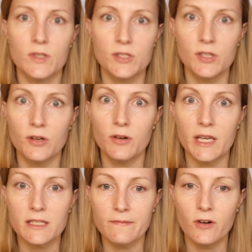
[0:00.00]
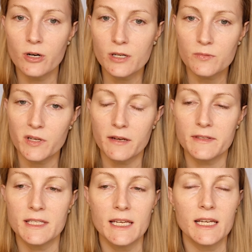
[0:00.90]
So as far as what I've
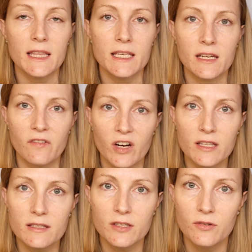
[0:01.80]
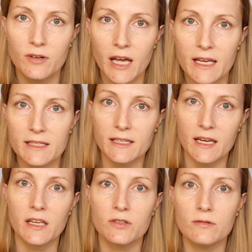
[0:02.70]
seen in the difference, you guys
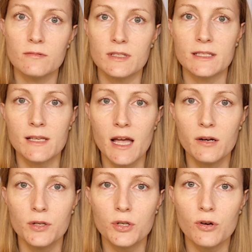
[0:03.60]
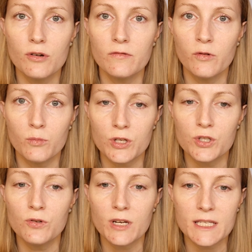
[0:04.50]
can decide on your own from
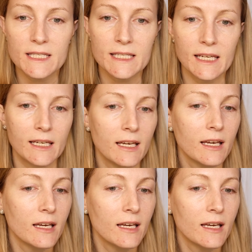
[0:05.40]
what you can see.